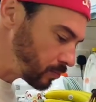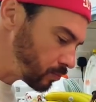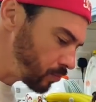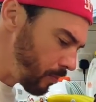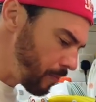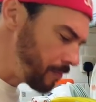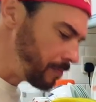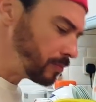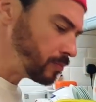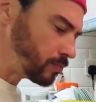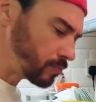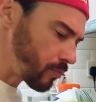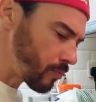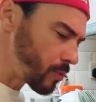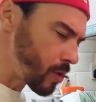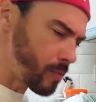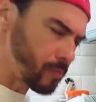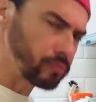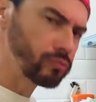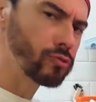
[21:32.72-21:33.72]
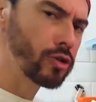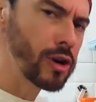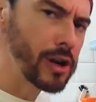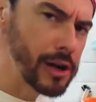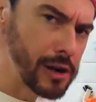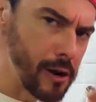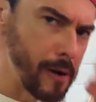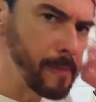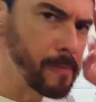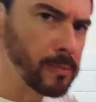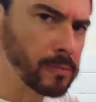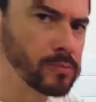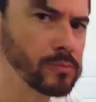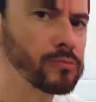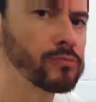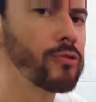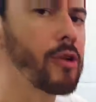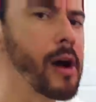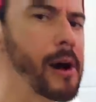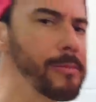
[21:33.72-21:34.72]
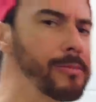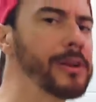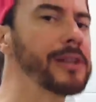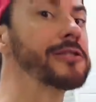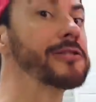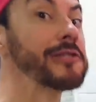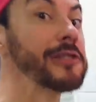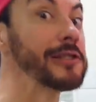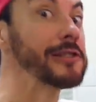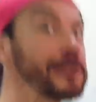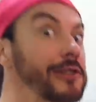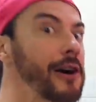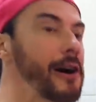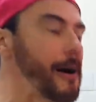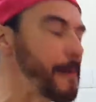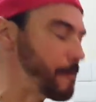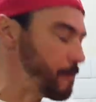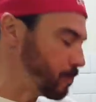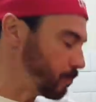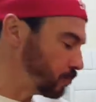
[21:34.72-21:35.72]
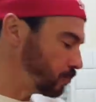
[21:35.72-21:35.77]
Mmm, really good. Right, let's dish it up.